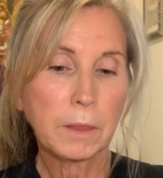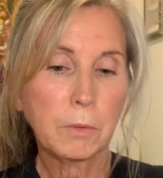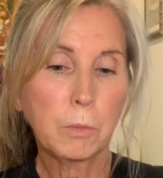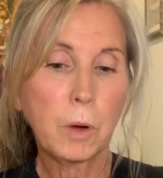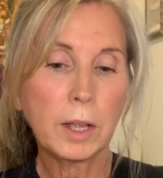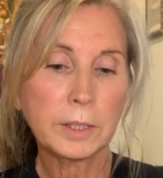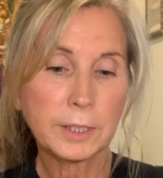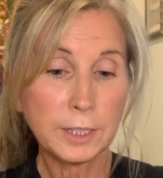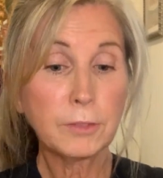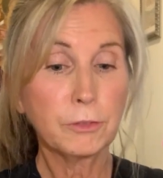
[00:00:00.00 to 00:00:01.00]
while it
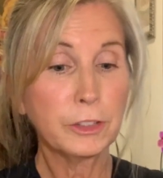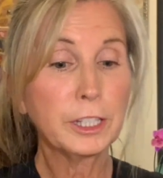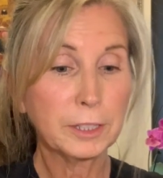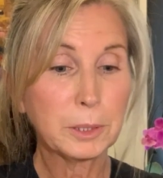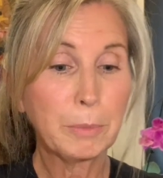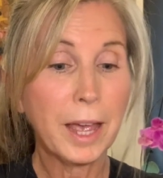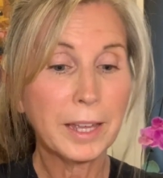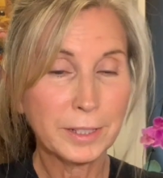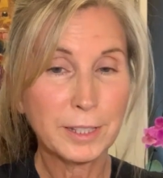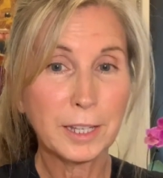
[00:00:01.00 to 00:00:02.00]
doesn't feel as
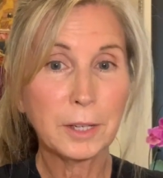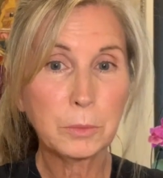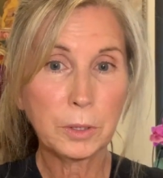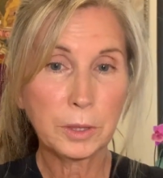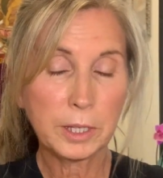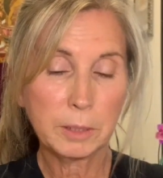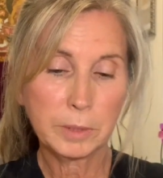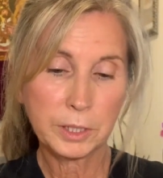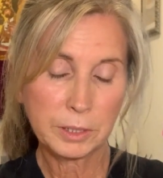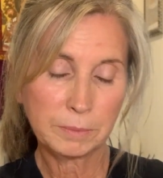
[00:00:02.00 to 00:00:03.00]
bad as the unworthy image,